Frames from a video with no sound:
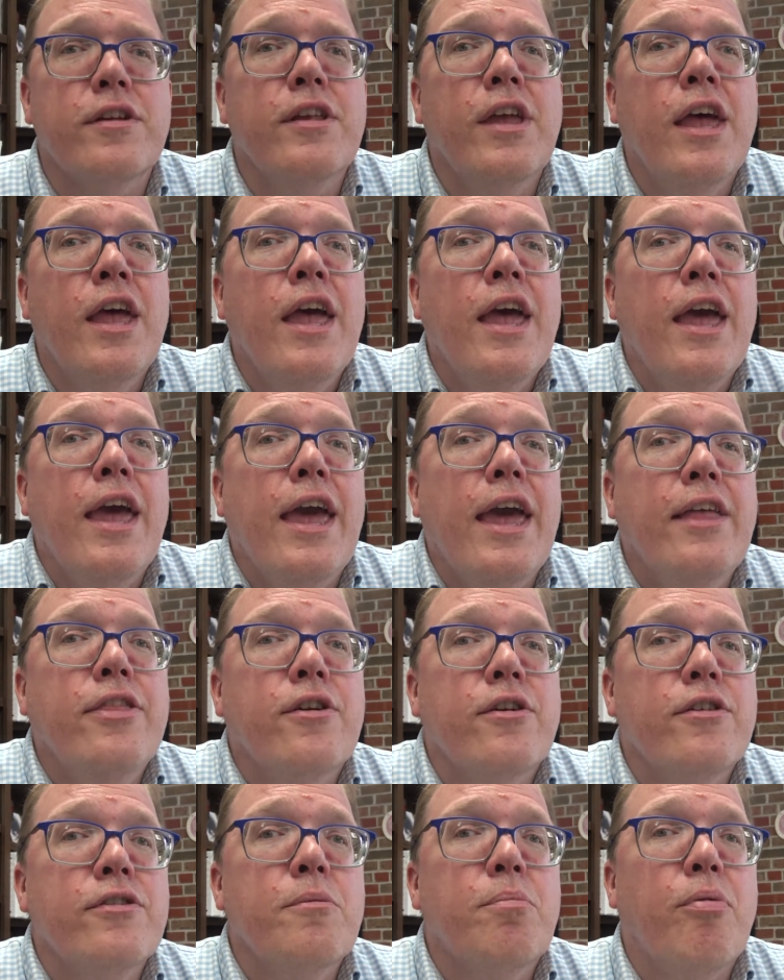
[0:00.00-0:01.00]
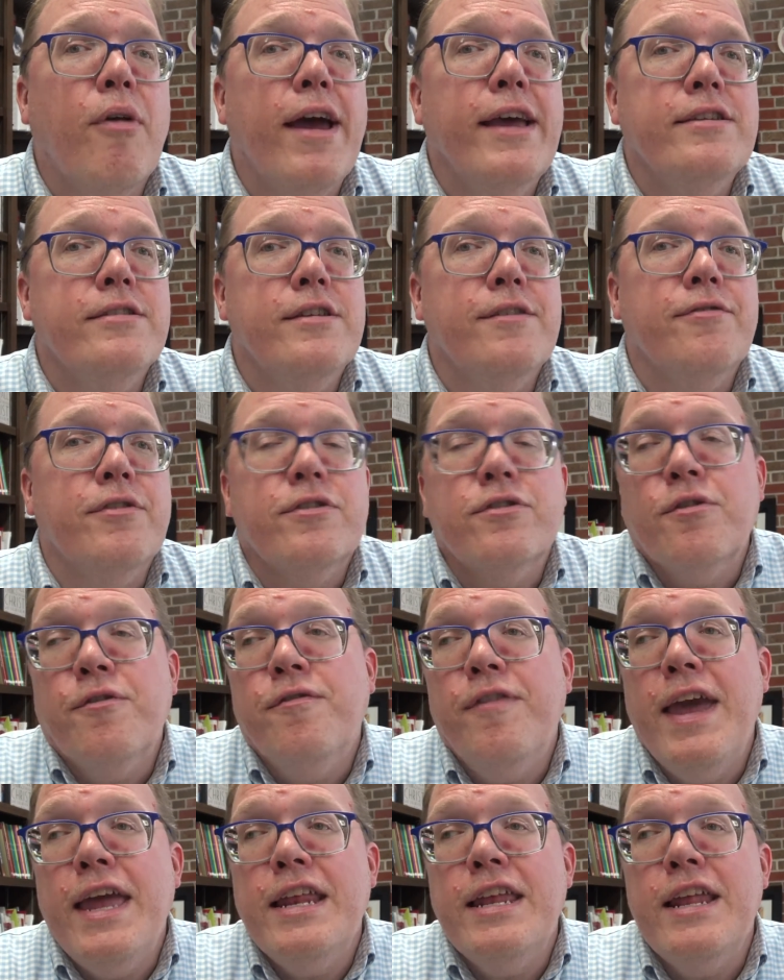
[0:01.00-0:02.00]
And there is a price difference. So
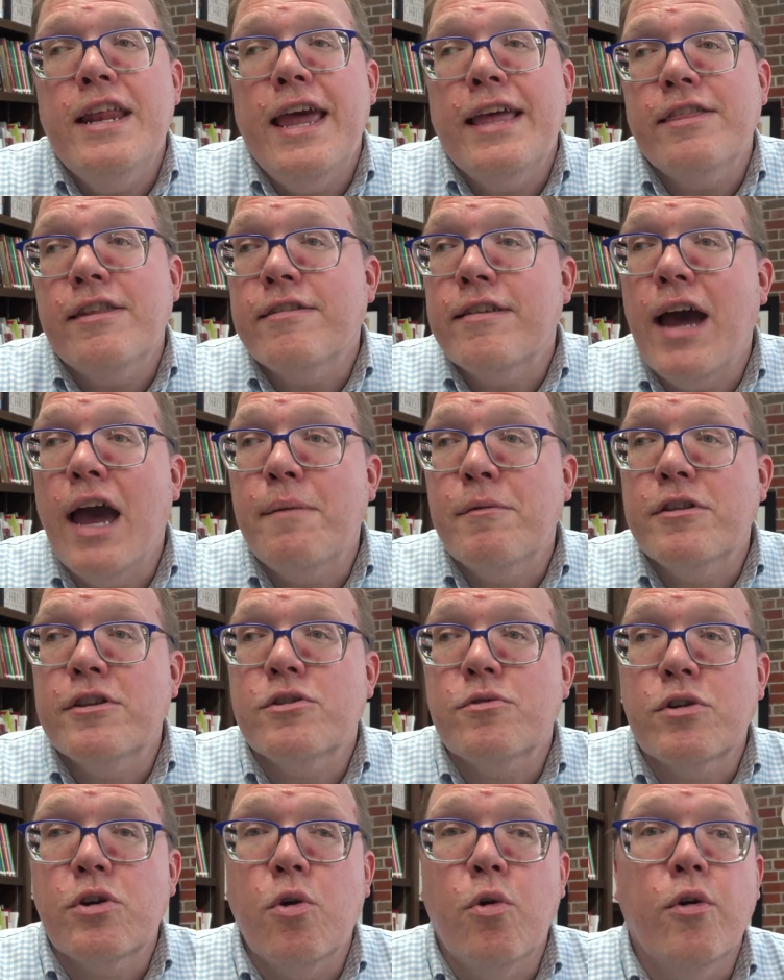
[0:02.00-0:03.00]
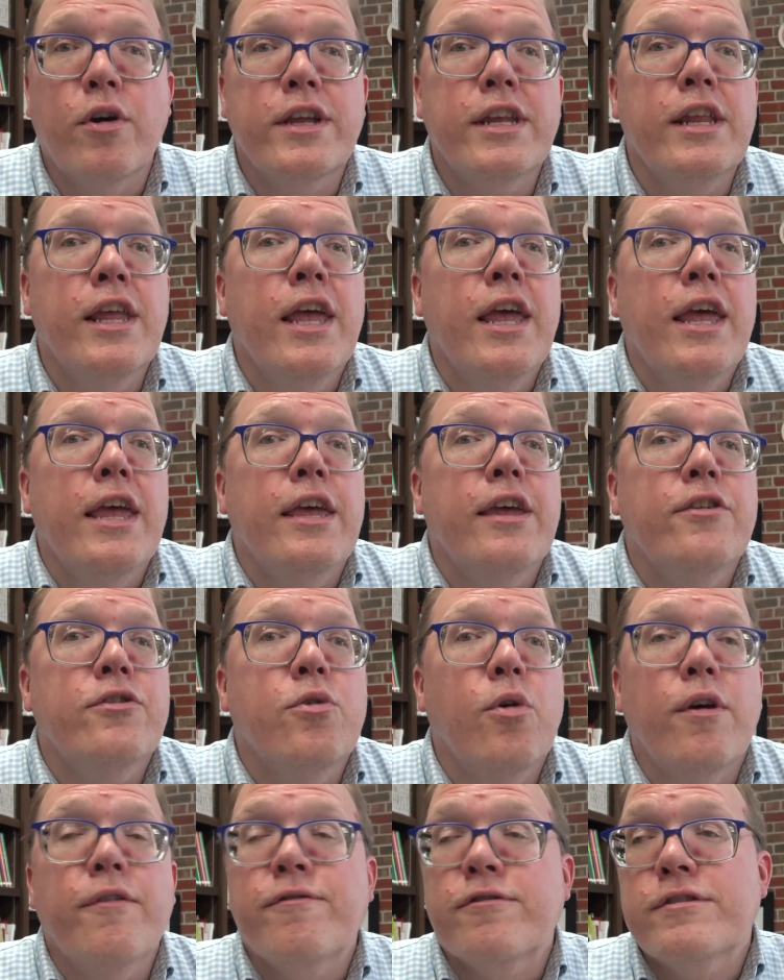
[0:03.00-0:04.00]
Fade In at the time of this recording is
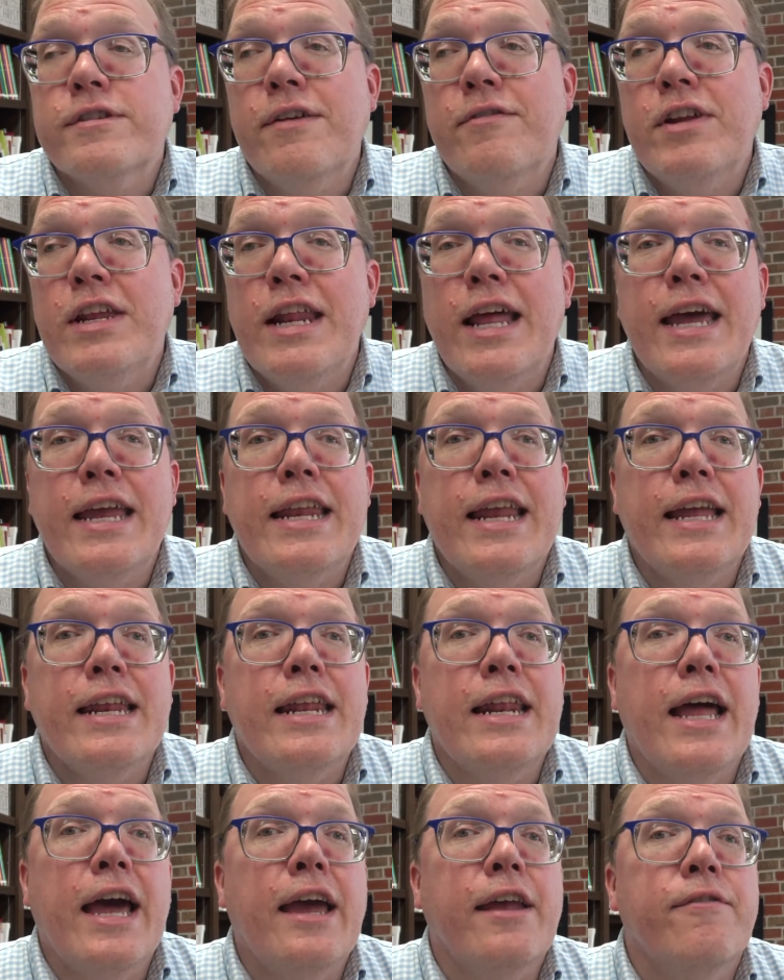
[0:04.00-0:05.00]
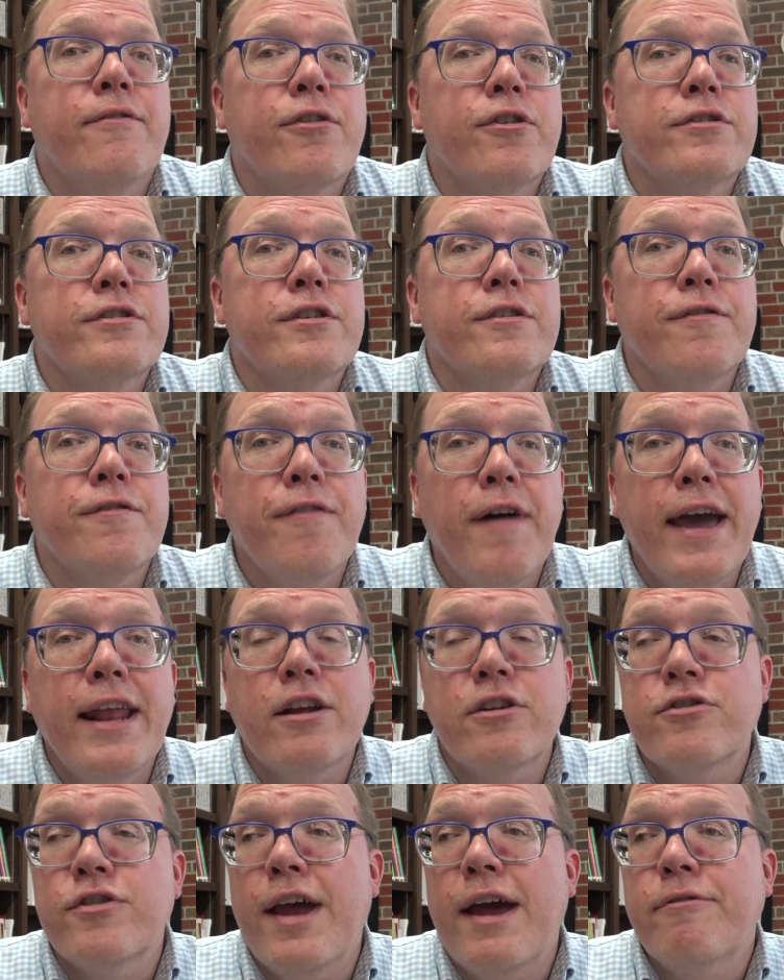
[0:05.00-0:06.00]
going for $79.99 versus
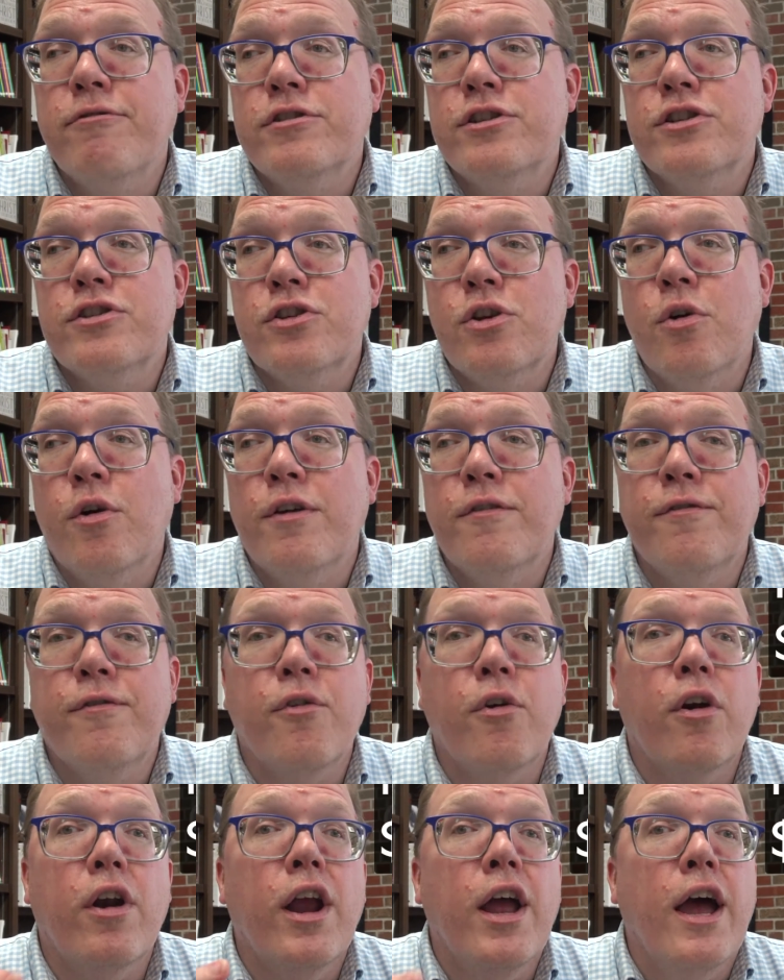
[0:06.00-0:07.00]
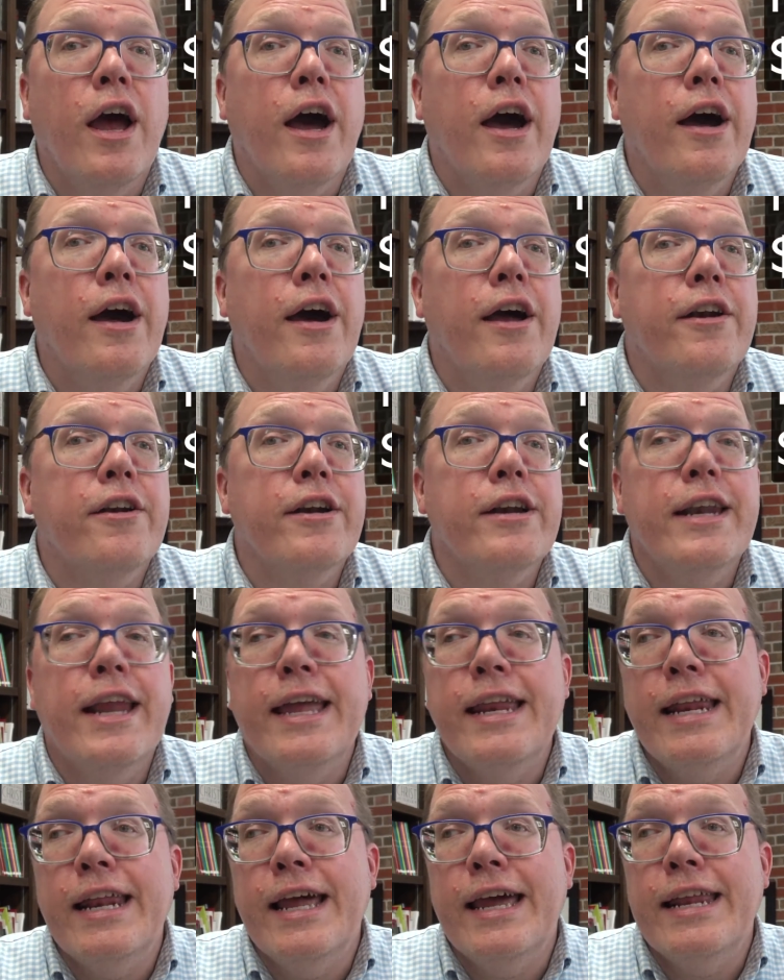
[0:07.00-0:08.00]
Final Draft, which is going for
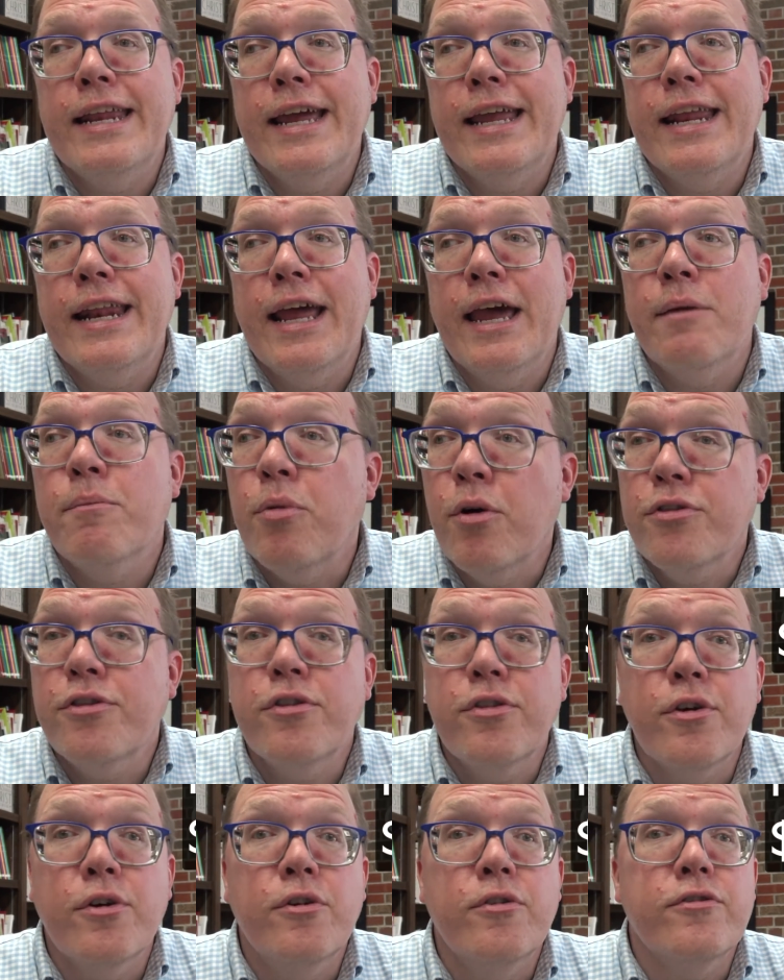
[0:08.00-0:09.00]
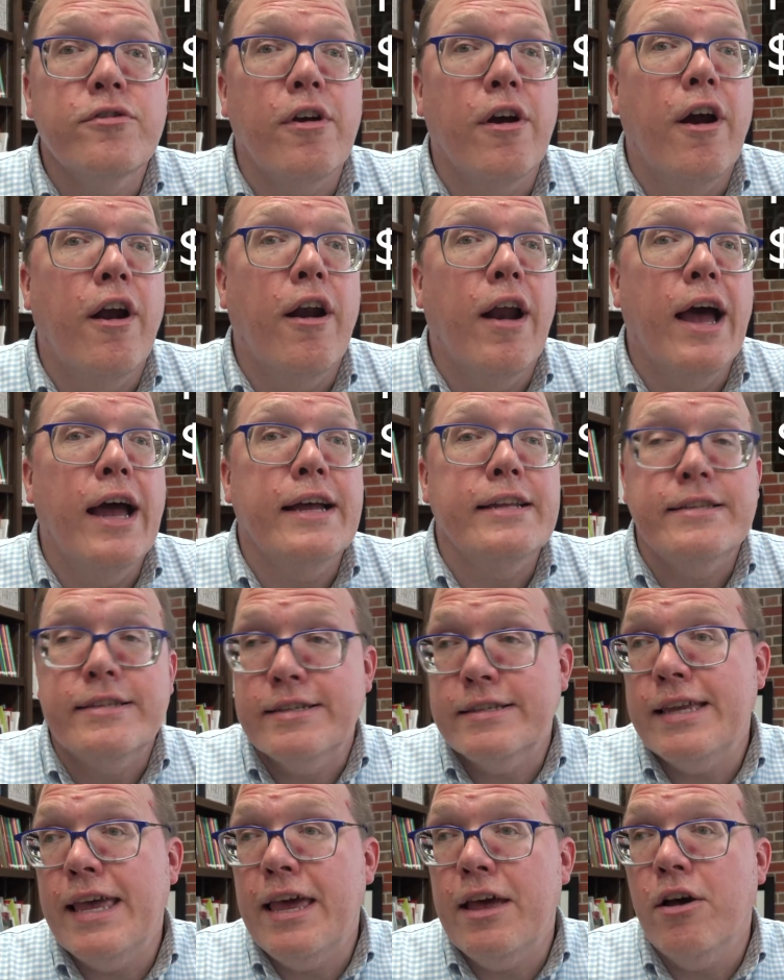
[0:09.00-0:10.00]
$199.99. Both of those are on
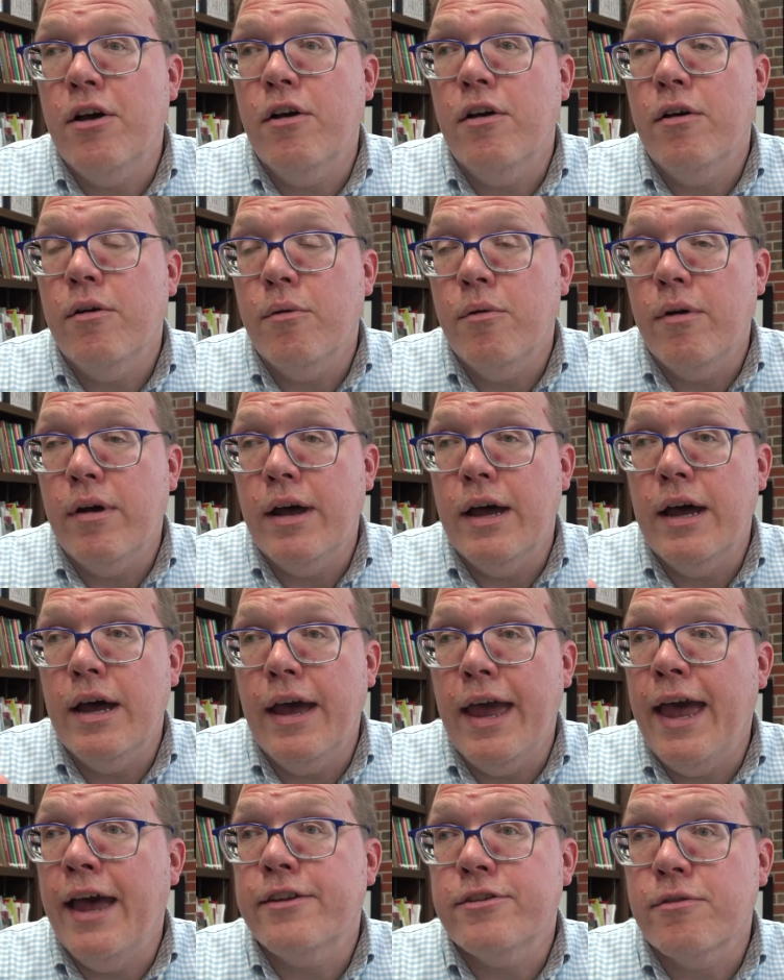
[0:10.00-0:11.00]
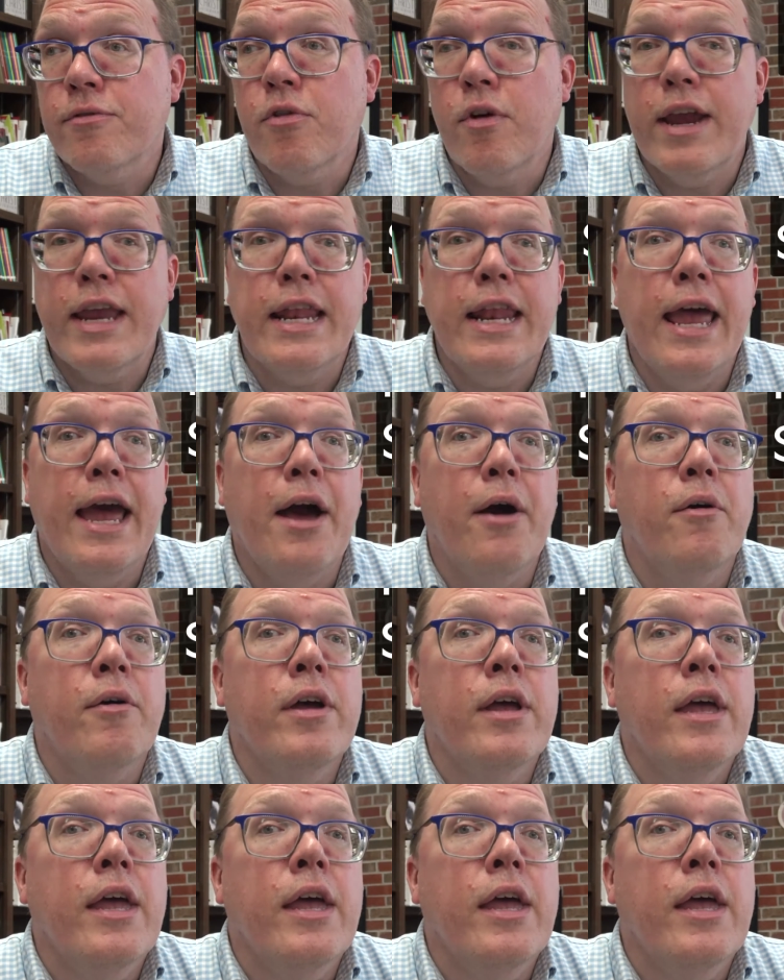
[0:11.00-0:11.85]
sale as of right now.